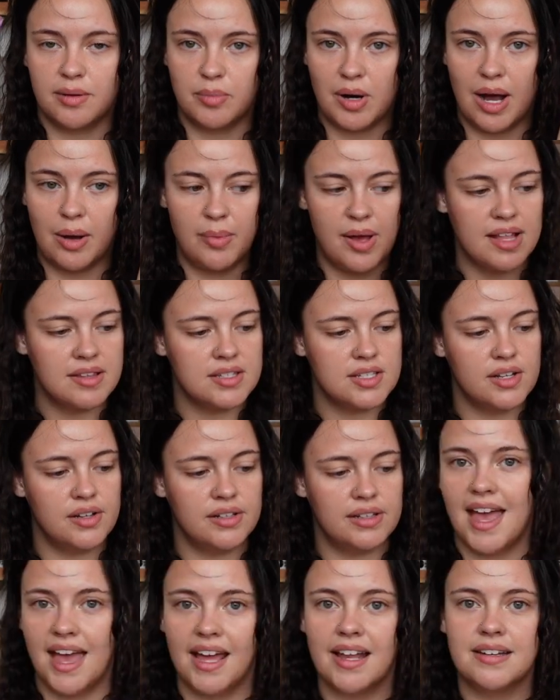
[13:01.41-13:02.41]
the brow
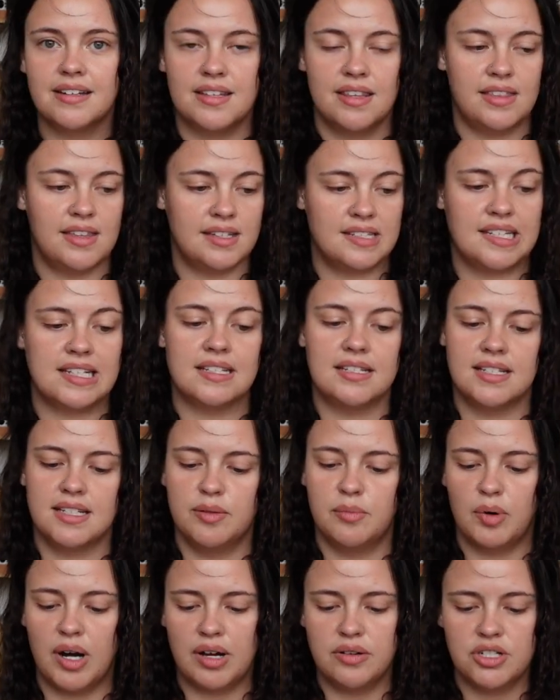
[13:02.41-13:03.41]
pencil and the
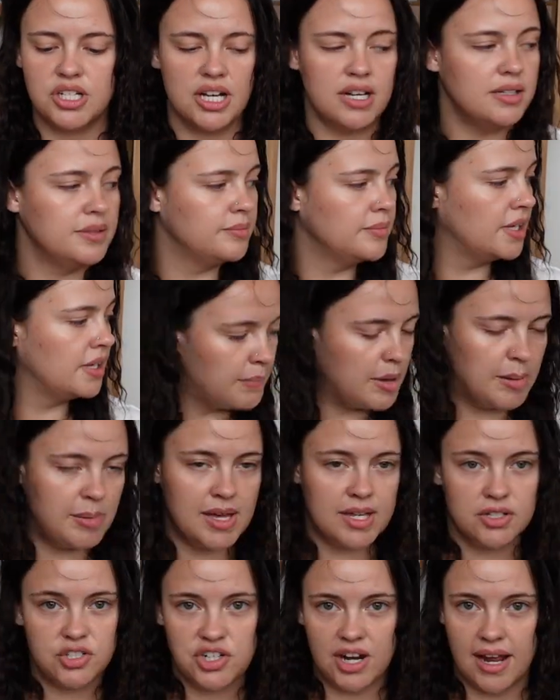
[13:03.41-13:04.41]
tinted brow gel. Maybe
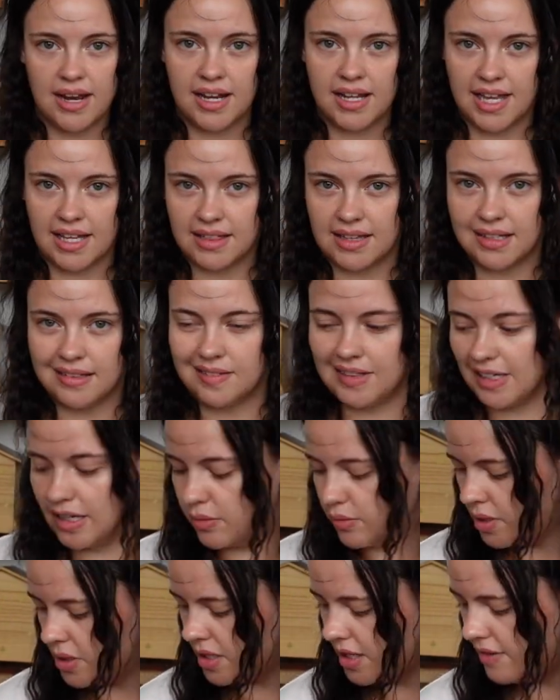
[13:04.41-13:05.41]
I'll try to get the
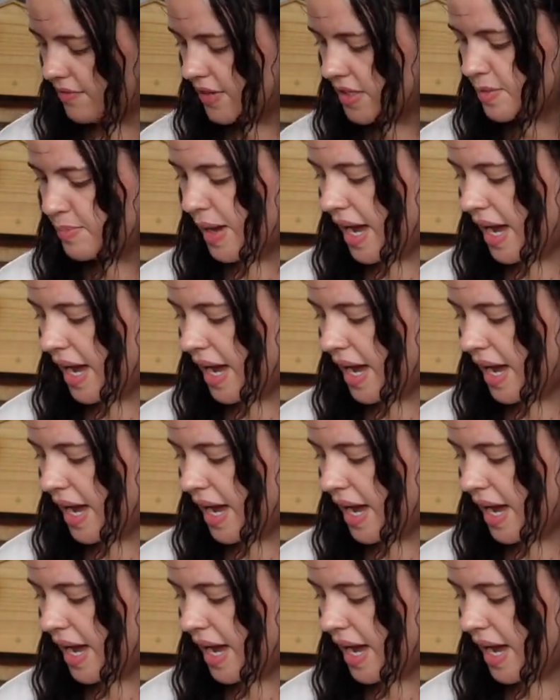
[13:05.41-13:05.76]
clear one if it's